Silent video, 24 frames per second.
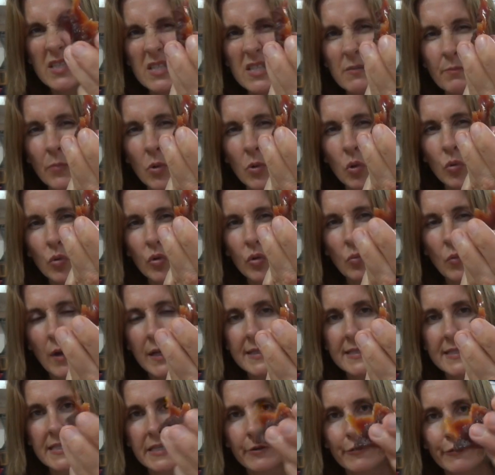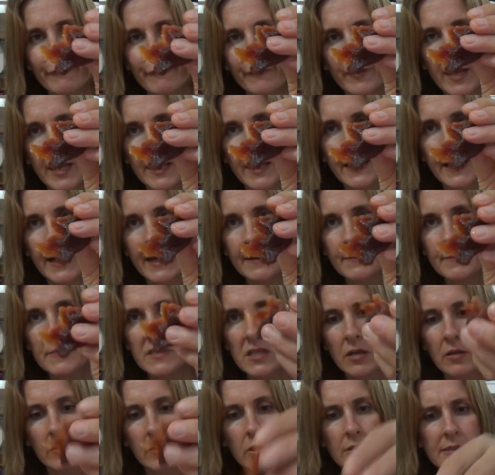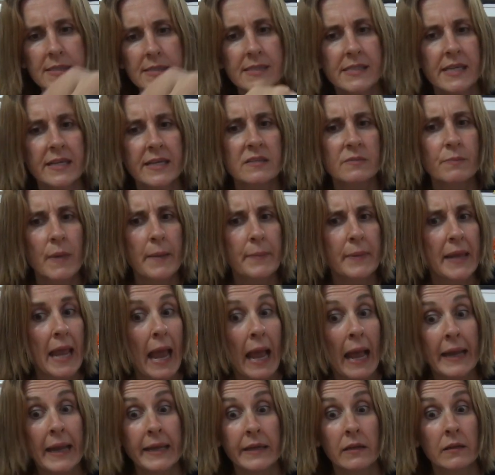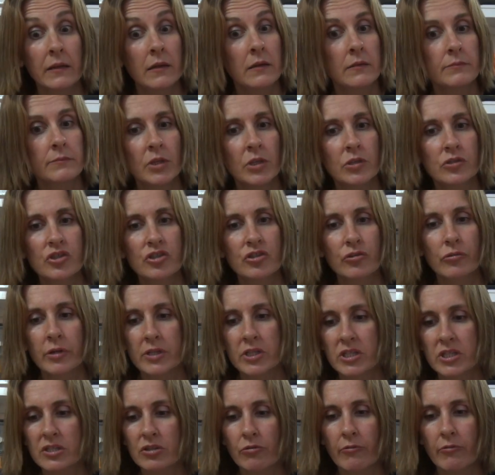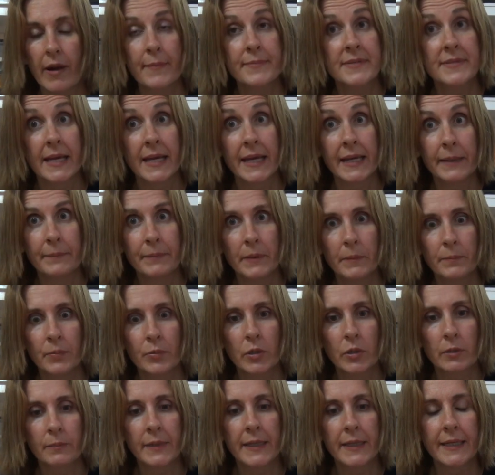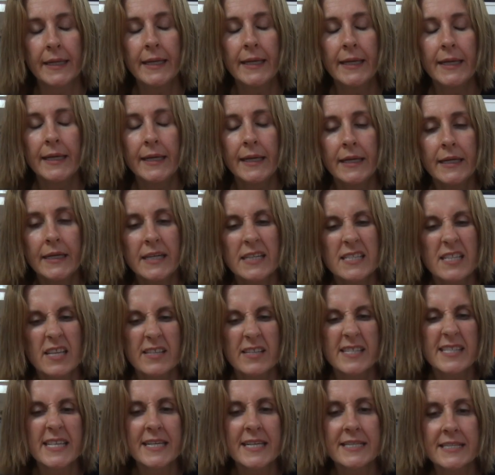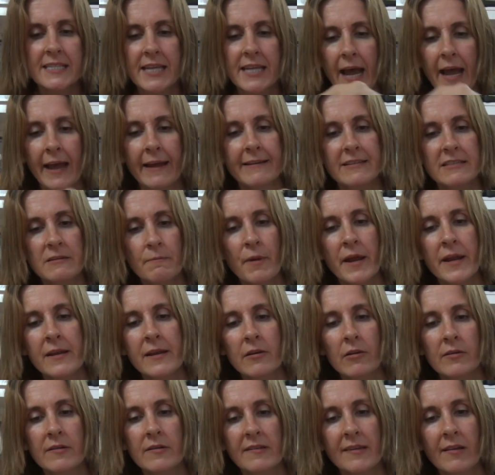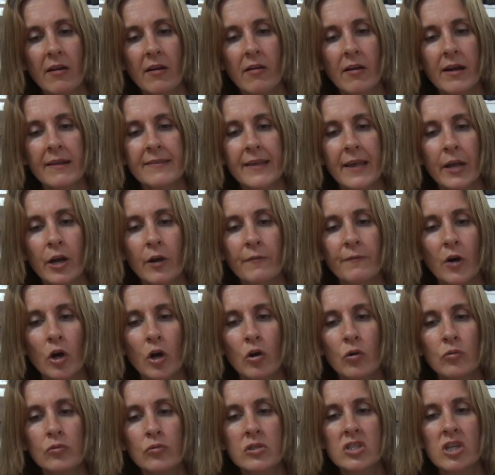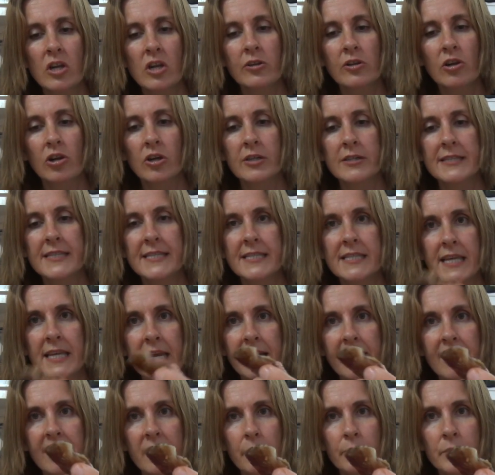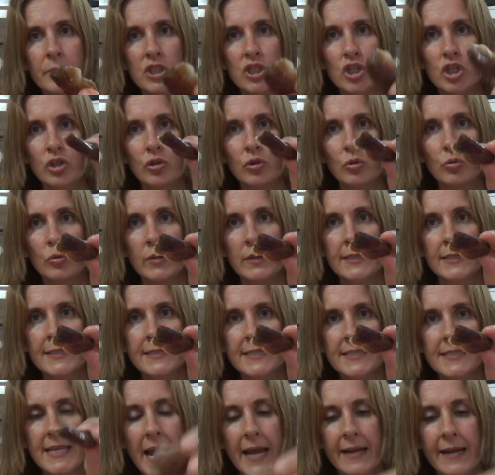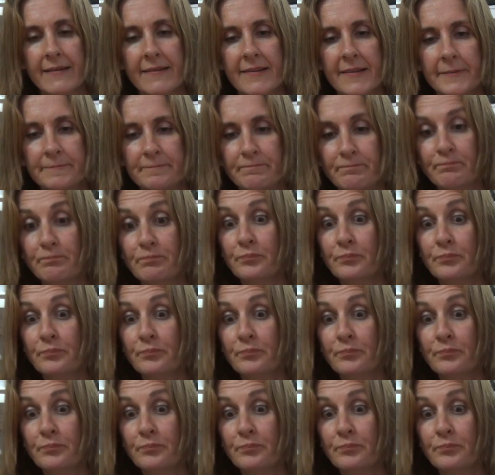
small, the ones here in Vietnam. So I've got six, maybe eight. I'm not sure. I just grabbed a heap and put them in. So six to eight, depending on size. And I've also got six medjool dates